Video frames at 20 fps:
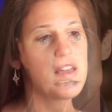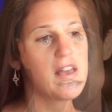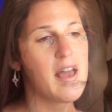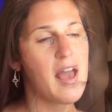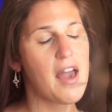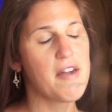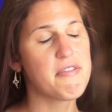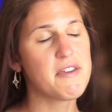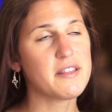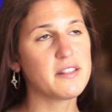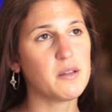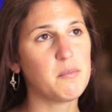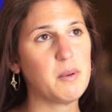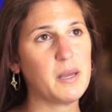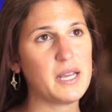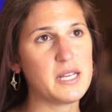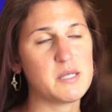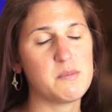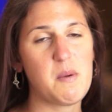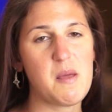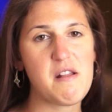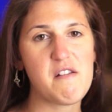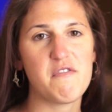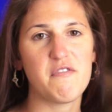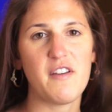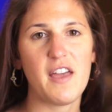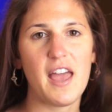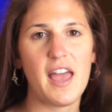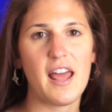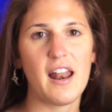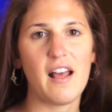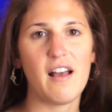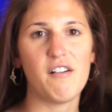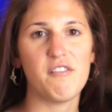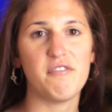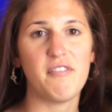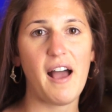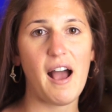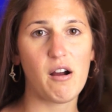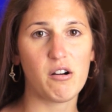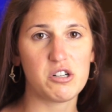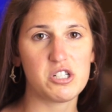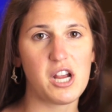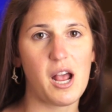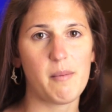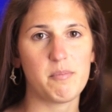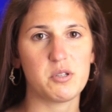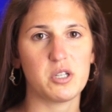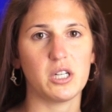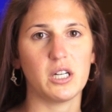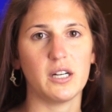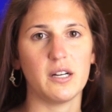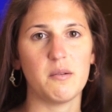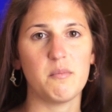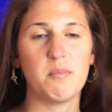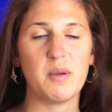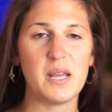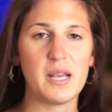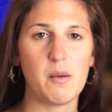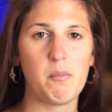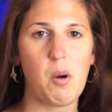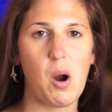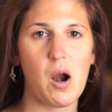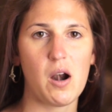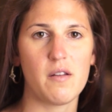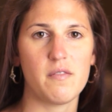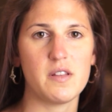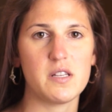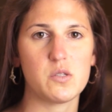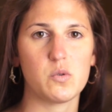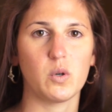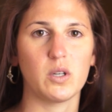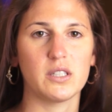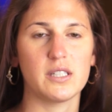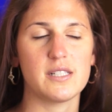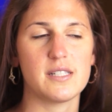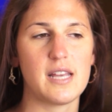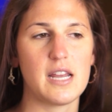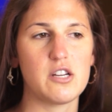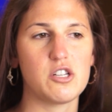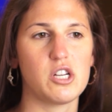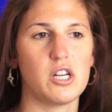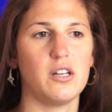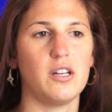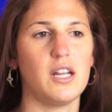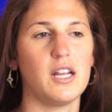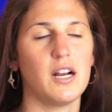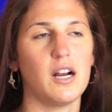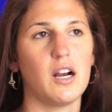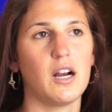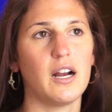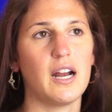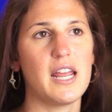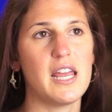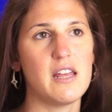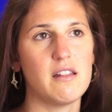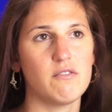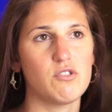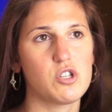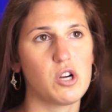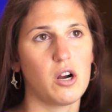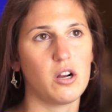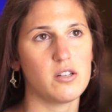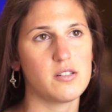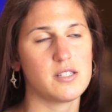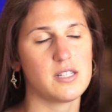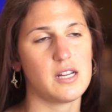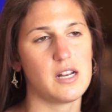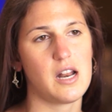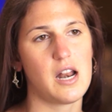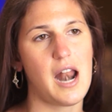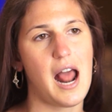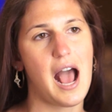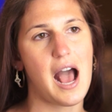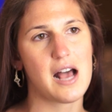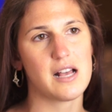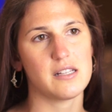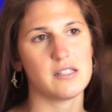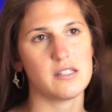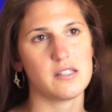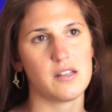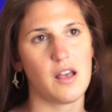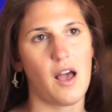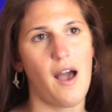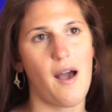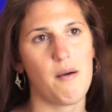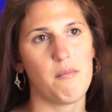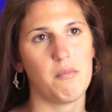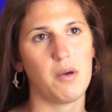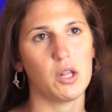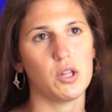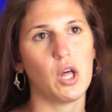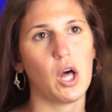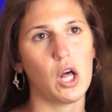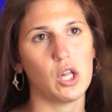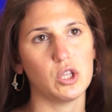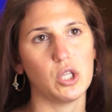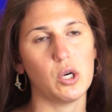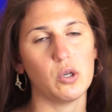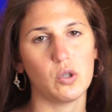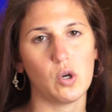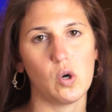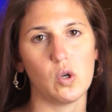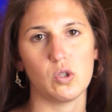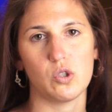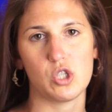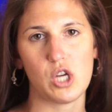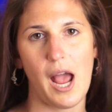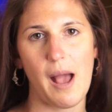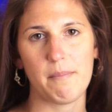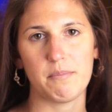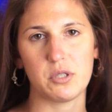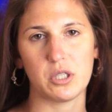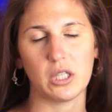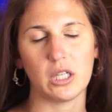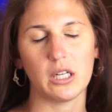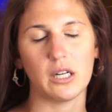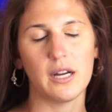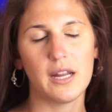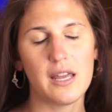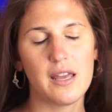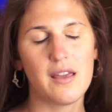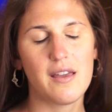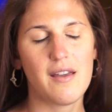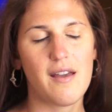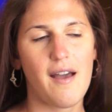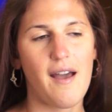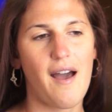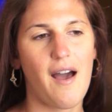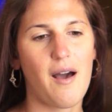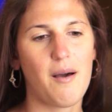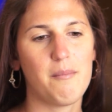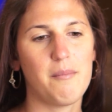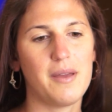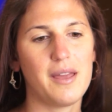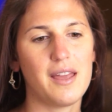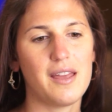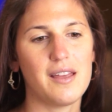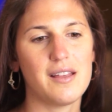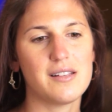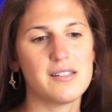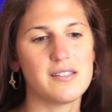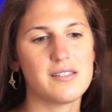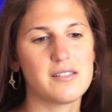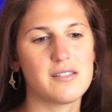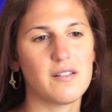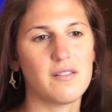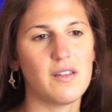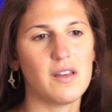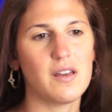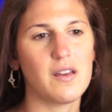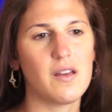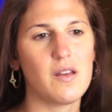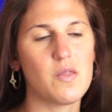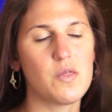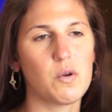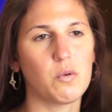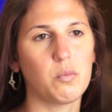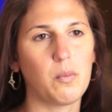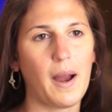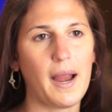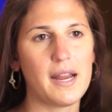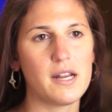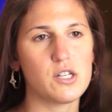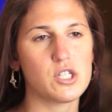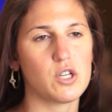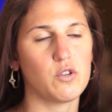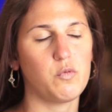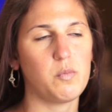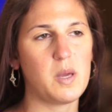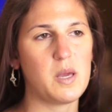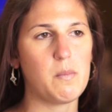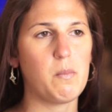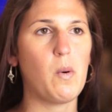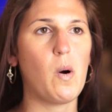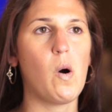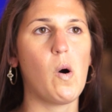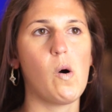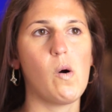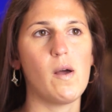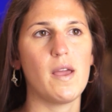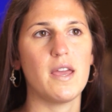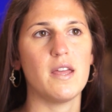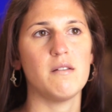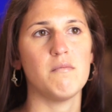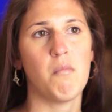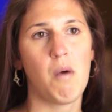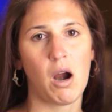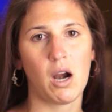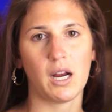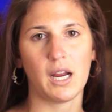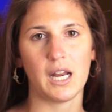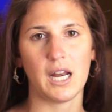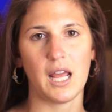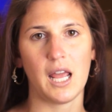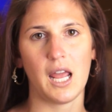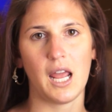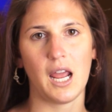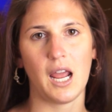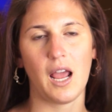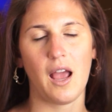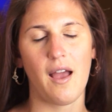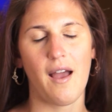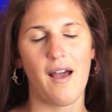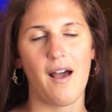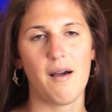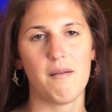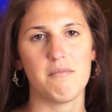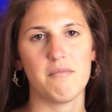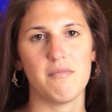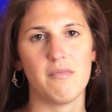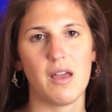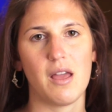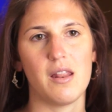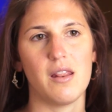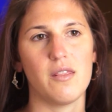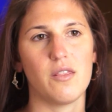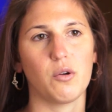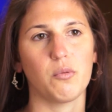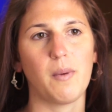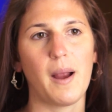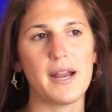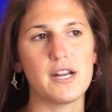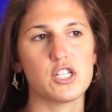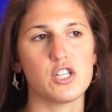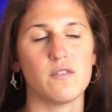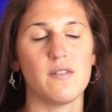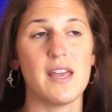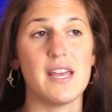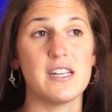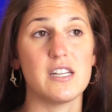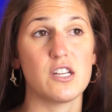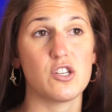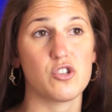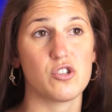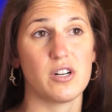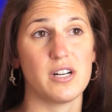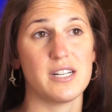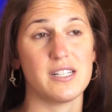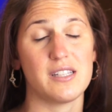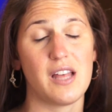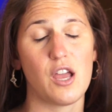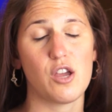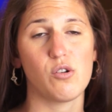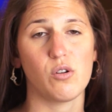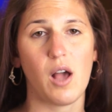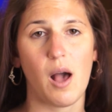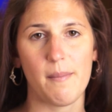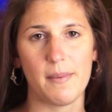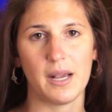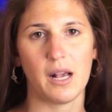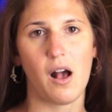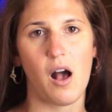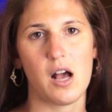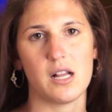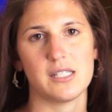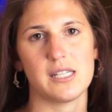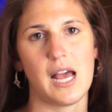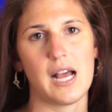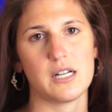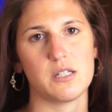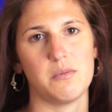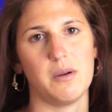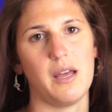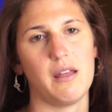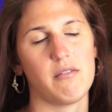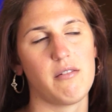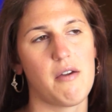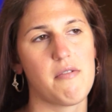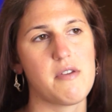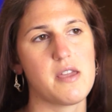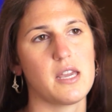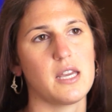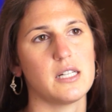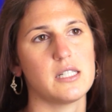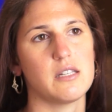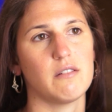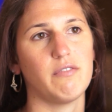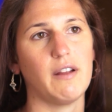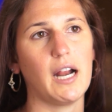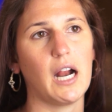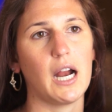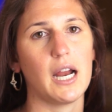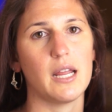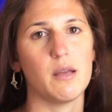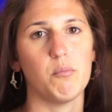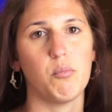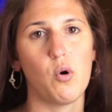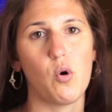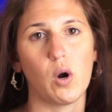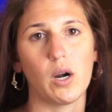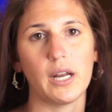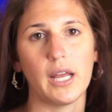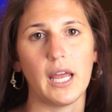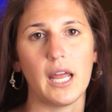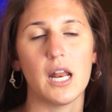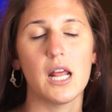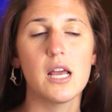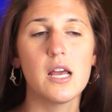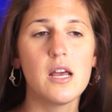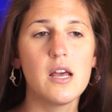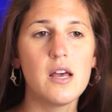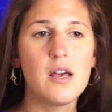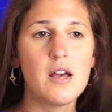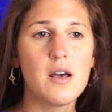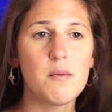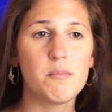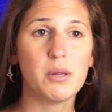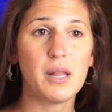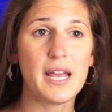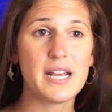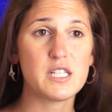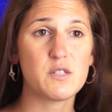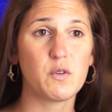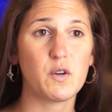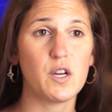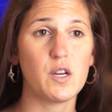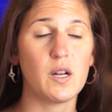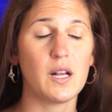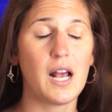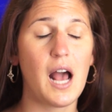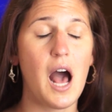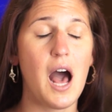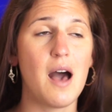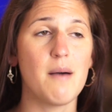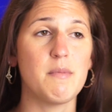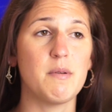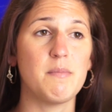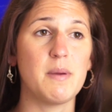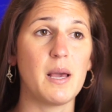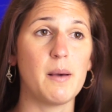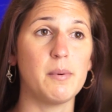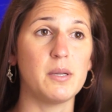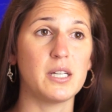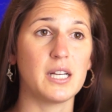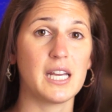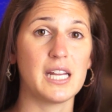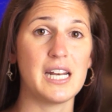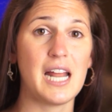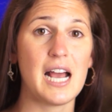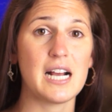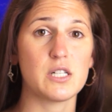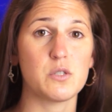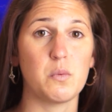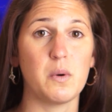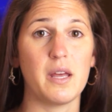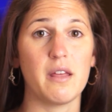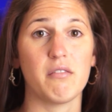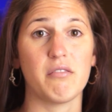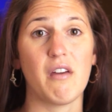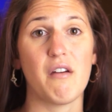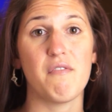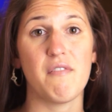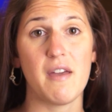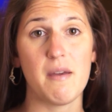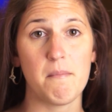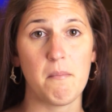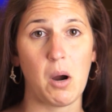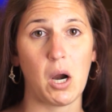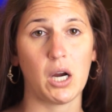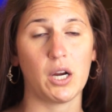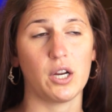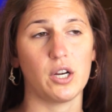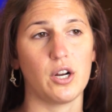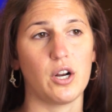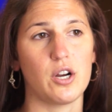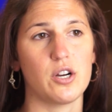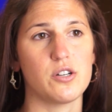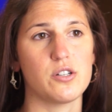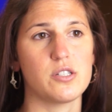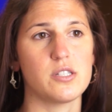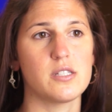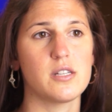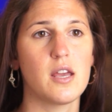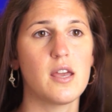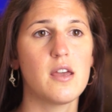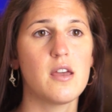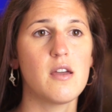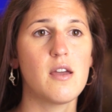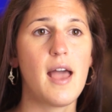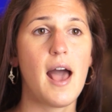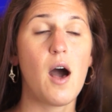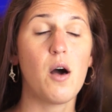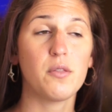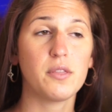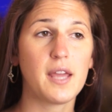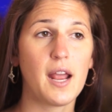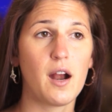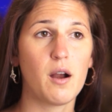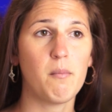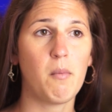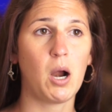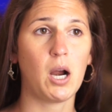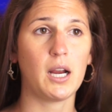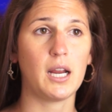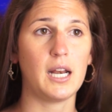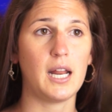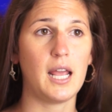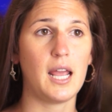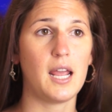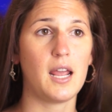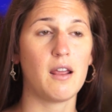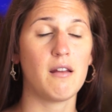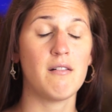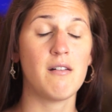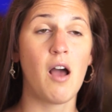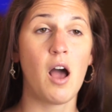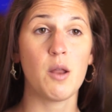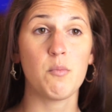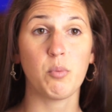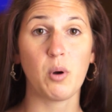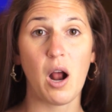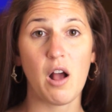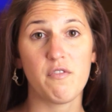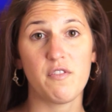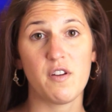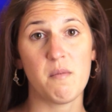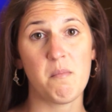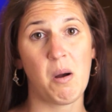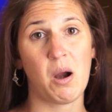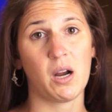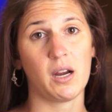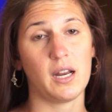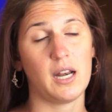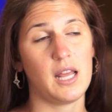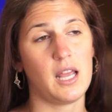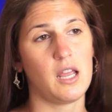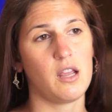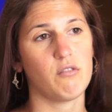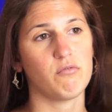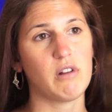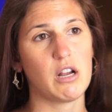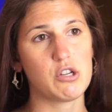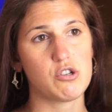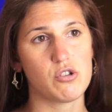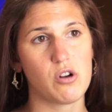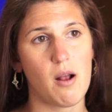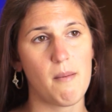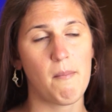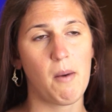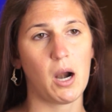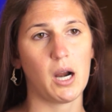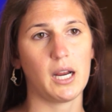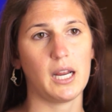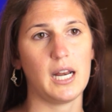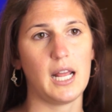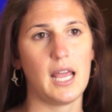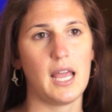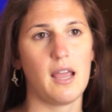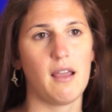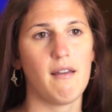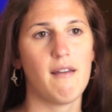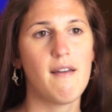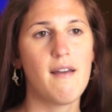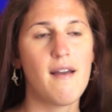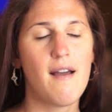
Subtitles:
I think the biggest benefit of our chapter and being a part of this organization here in Charleston as a local chapter is the range of people in marketing and the range of industries that you'll come in contact with. I think it's a very important place for you to come and be able to connect with event marketers, healthcare marketing, nonprofit marketing, restaurant marketing.